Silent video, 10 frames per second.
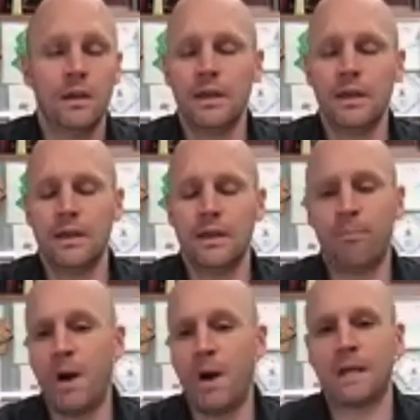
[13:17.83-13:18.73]
in the
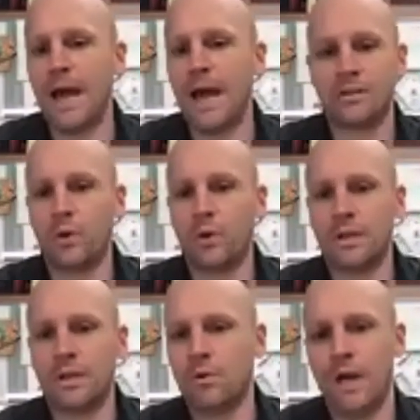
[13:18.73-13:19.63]
public eye. It's what they
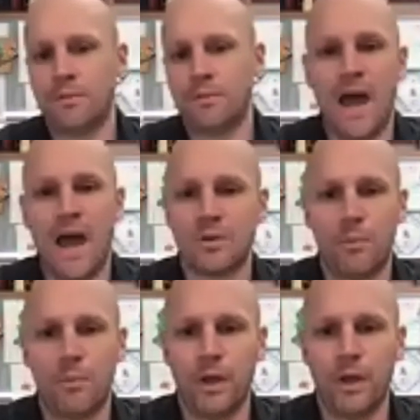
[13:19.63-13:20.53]
do as basketball
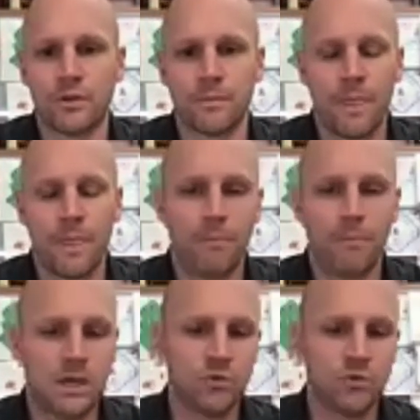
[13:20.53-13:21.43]
players. But
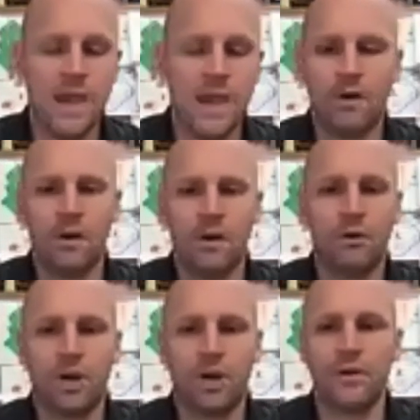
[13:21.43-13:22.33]
because we have all of those
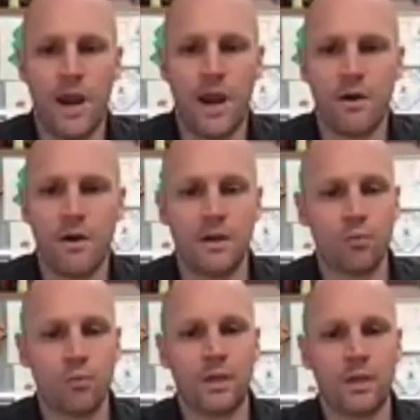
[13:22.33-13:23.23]
other areas
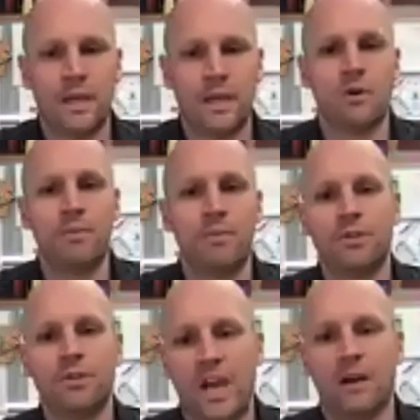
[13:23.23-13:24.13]
where kids are being
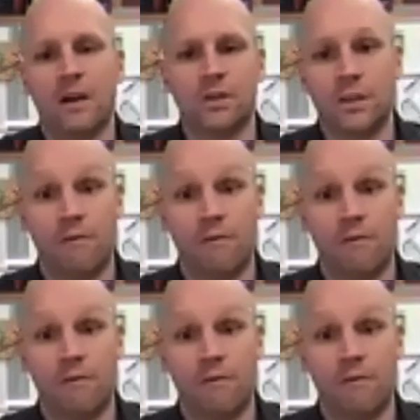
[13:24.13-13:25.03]
challenged to
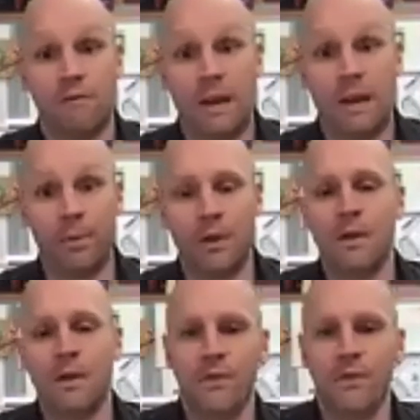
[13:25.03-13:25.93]
develop,
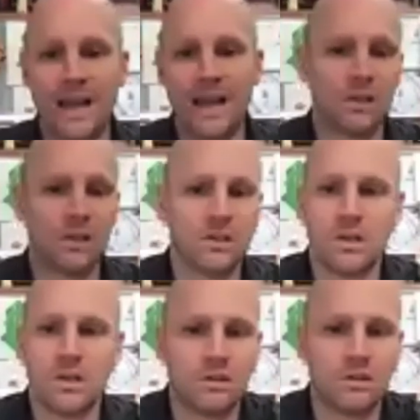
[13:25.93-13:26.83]
that's the
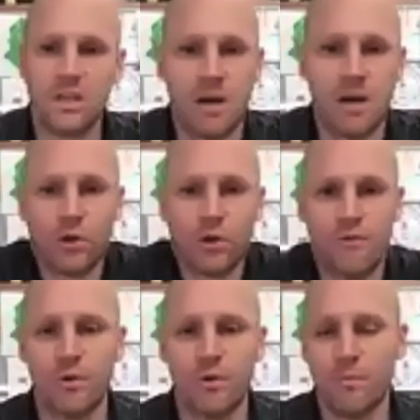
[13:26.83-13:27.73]
consistency that I'm looking
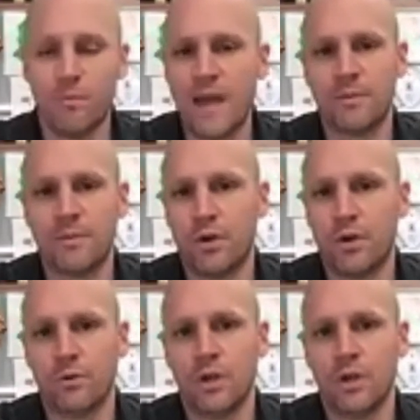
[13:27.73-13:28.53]
for as the basketball coach.